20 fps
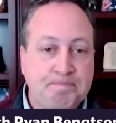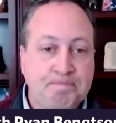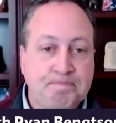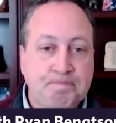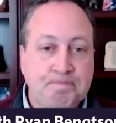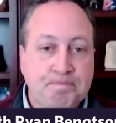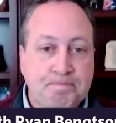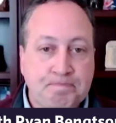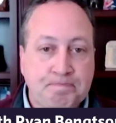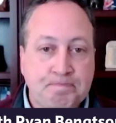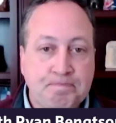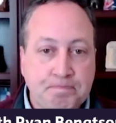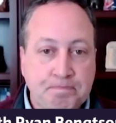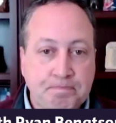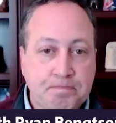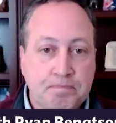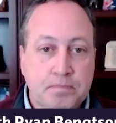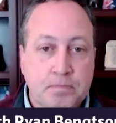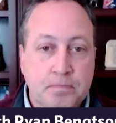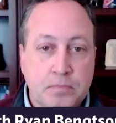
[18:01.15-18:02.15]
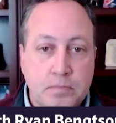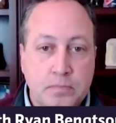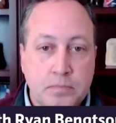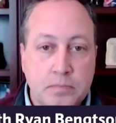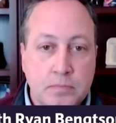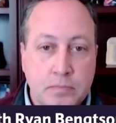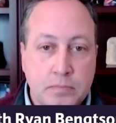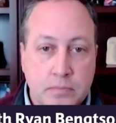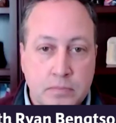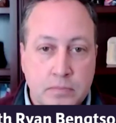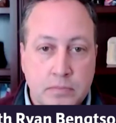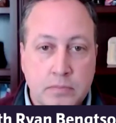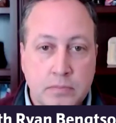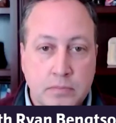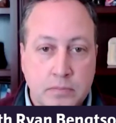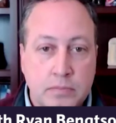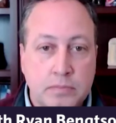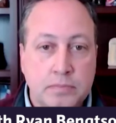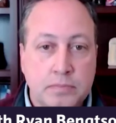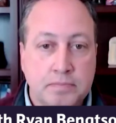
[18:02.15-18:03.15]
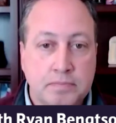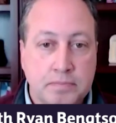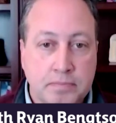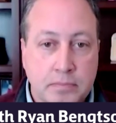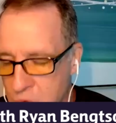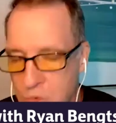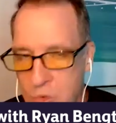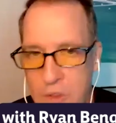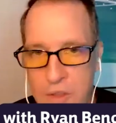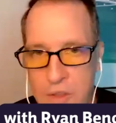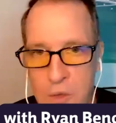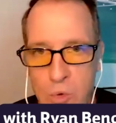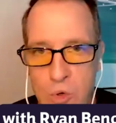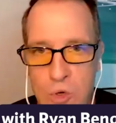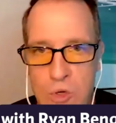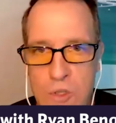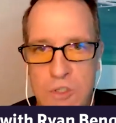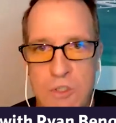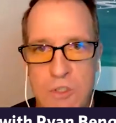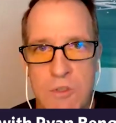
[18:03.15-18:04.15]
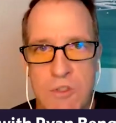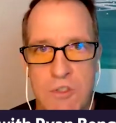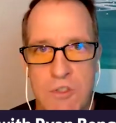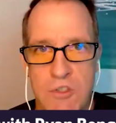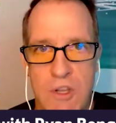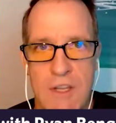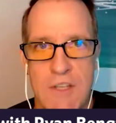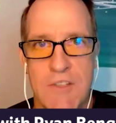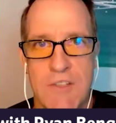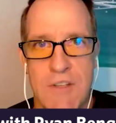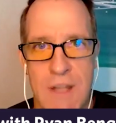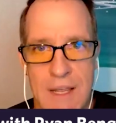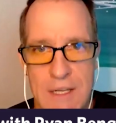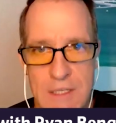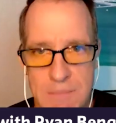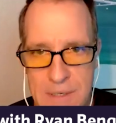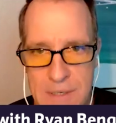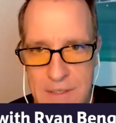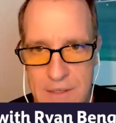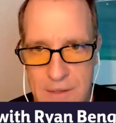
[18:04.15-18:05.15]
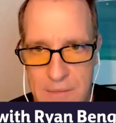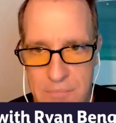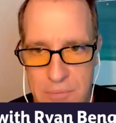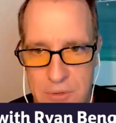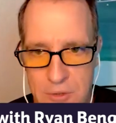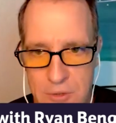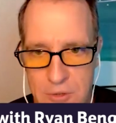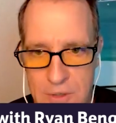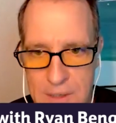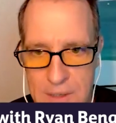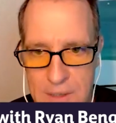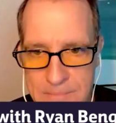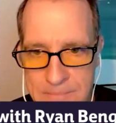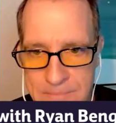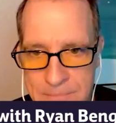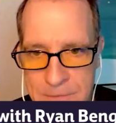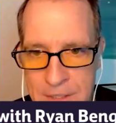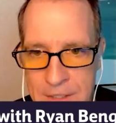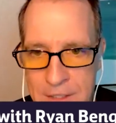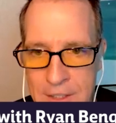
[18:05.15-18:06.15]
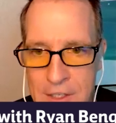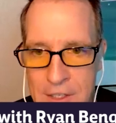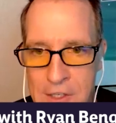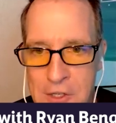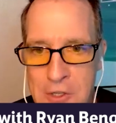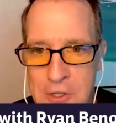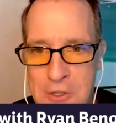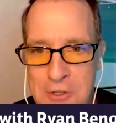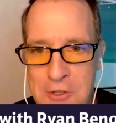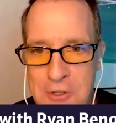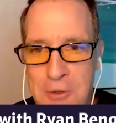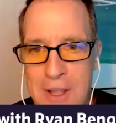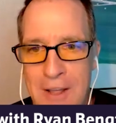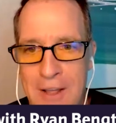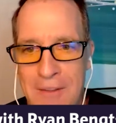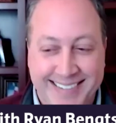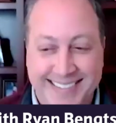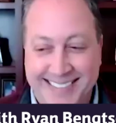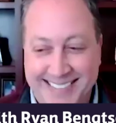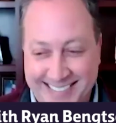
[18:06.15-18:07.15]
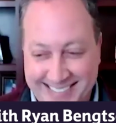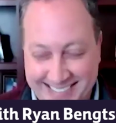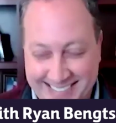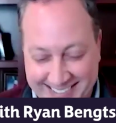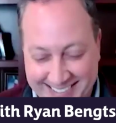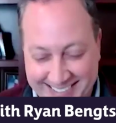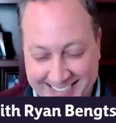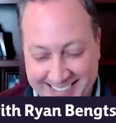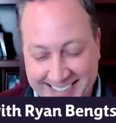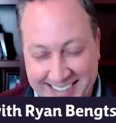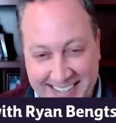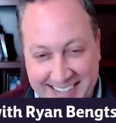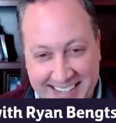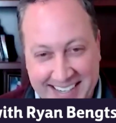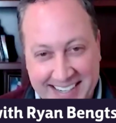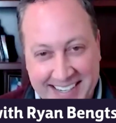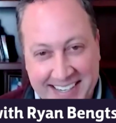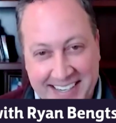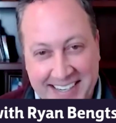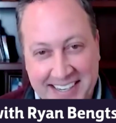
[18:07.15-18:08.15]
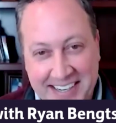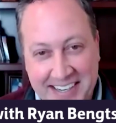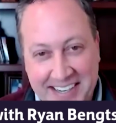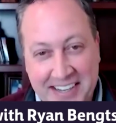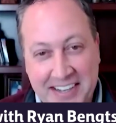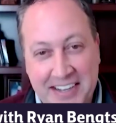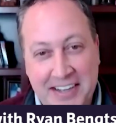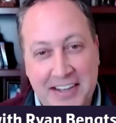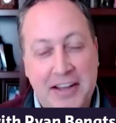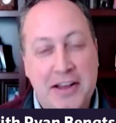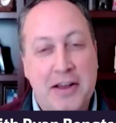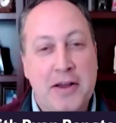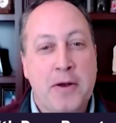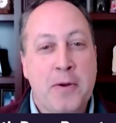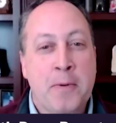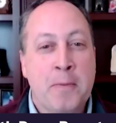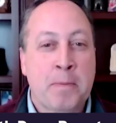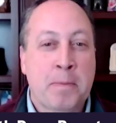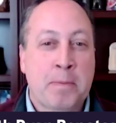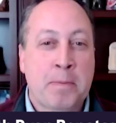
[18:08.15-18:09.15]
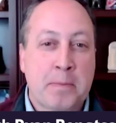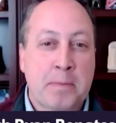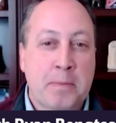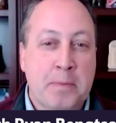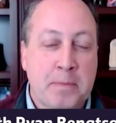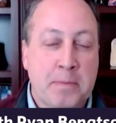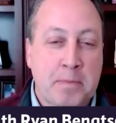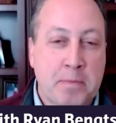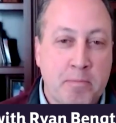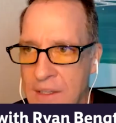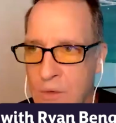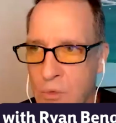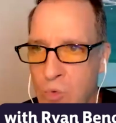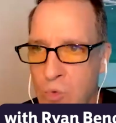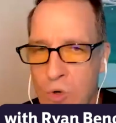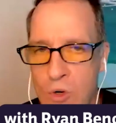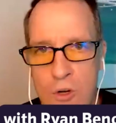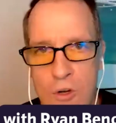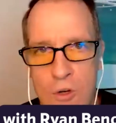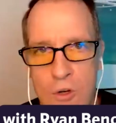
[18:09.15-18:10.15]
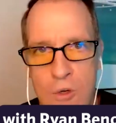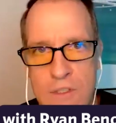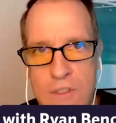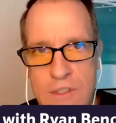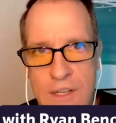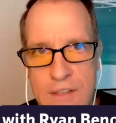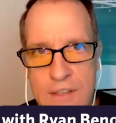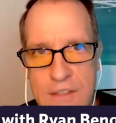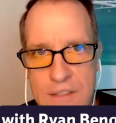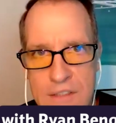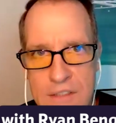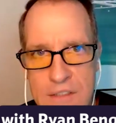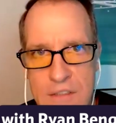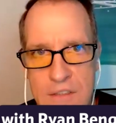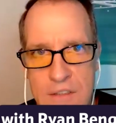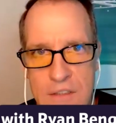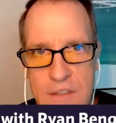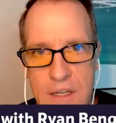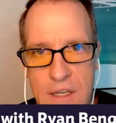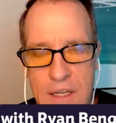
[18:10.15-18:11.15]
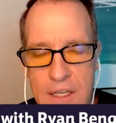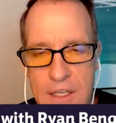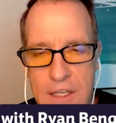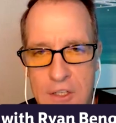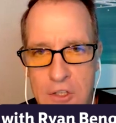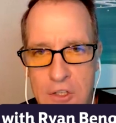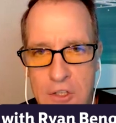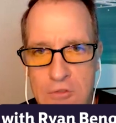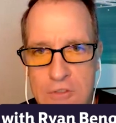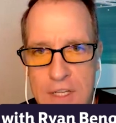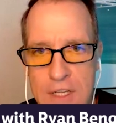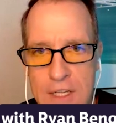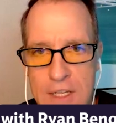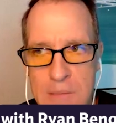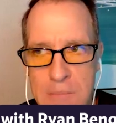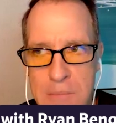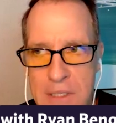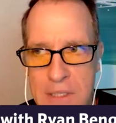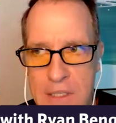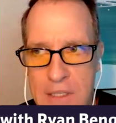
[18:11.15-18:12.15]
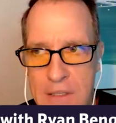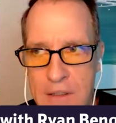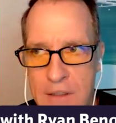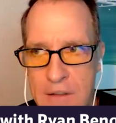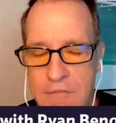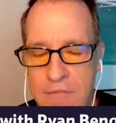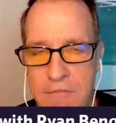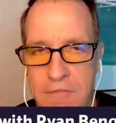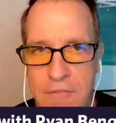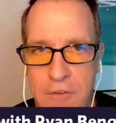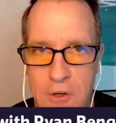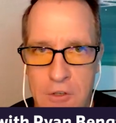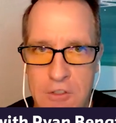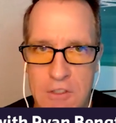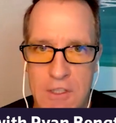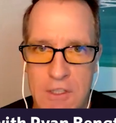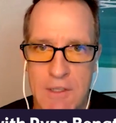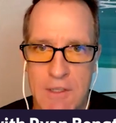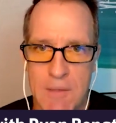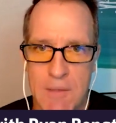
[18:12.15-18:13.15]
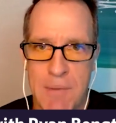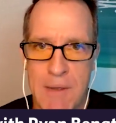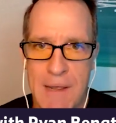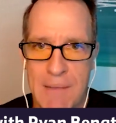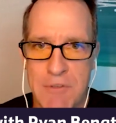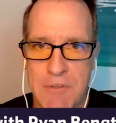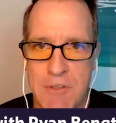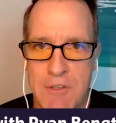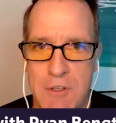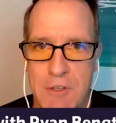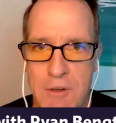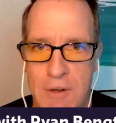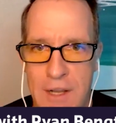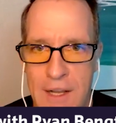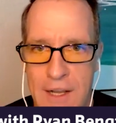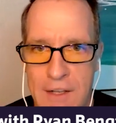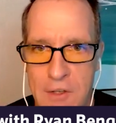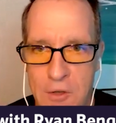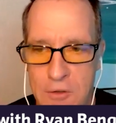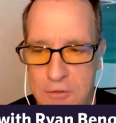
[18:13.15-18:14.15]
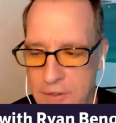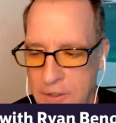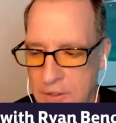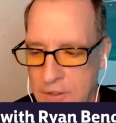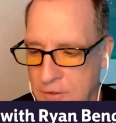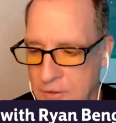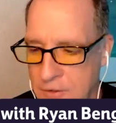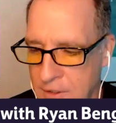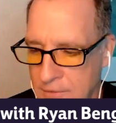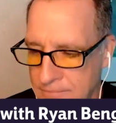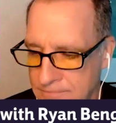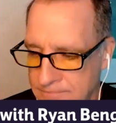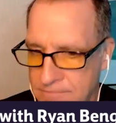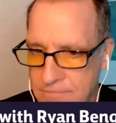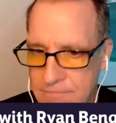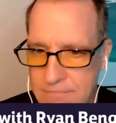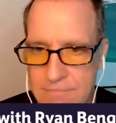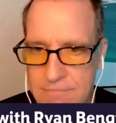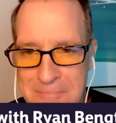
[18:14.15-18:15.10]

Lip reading: Speaking of pivot, I'm going to pivot to the word association aspect of the program. Okay. So now this is where I will say a word or a sentence, and you tell me the first thing that pops into your head, no filtering.